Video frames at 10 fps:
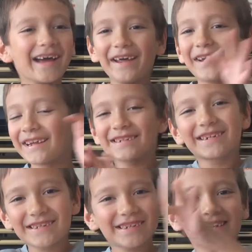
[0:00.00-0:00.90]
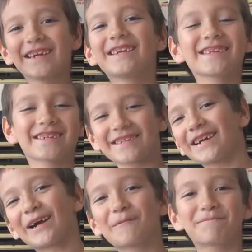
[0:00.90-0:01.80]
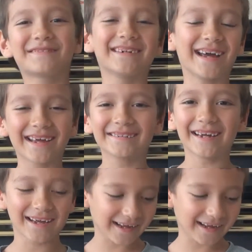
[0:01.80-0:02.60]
and then he just started playing,